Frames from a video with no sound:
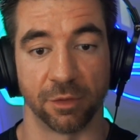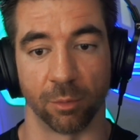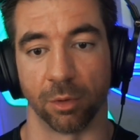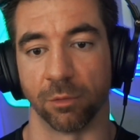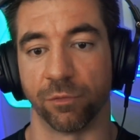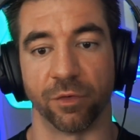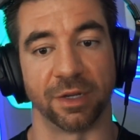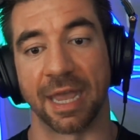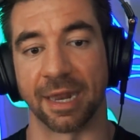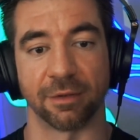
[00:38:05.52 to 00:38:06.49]
They will
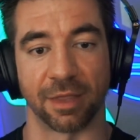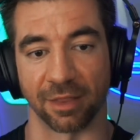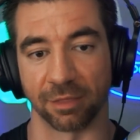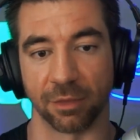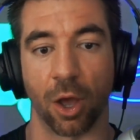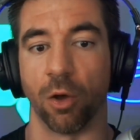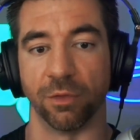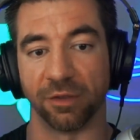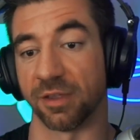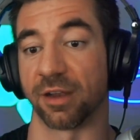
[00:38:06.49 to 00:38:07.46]
forget that oh,
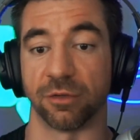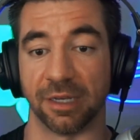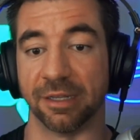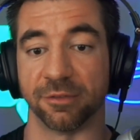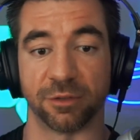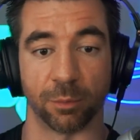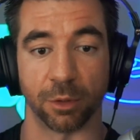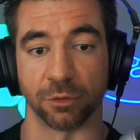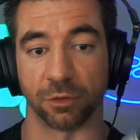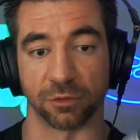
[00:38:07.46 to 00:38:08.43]
this actually is
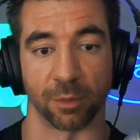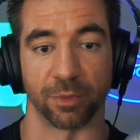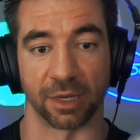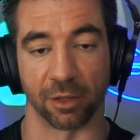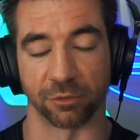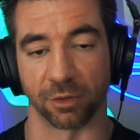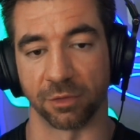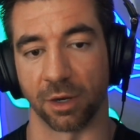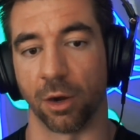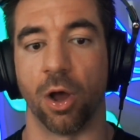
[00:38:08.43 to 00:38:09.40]
similar to something else out
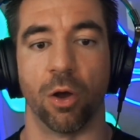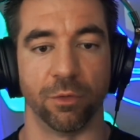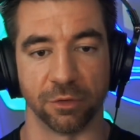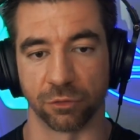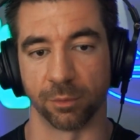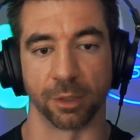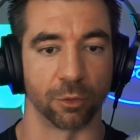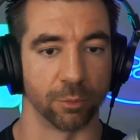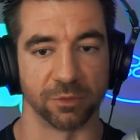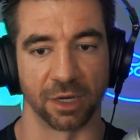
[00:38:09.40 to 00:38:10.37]
there. Oh, these should have been
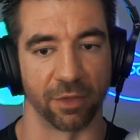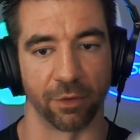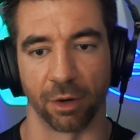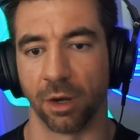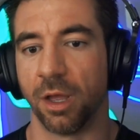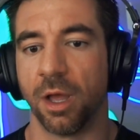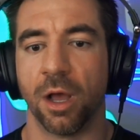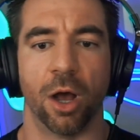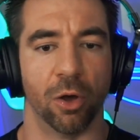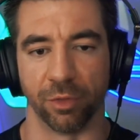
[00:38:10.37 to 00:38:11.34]
grouped together.
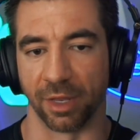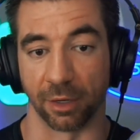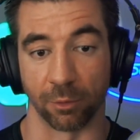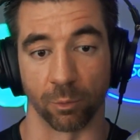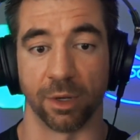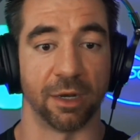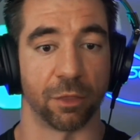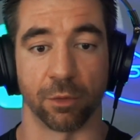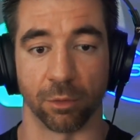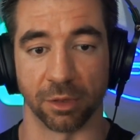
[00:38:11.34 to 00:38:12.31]
Oh, they didn't read it
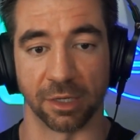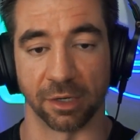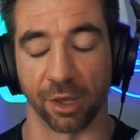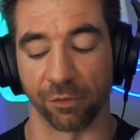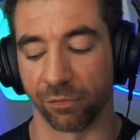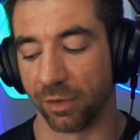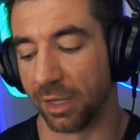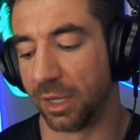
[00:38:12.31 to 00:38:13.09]
thoroughly enough.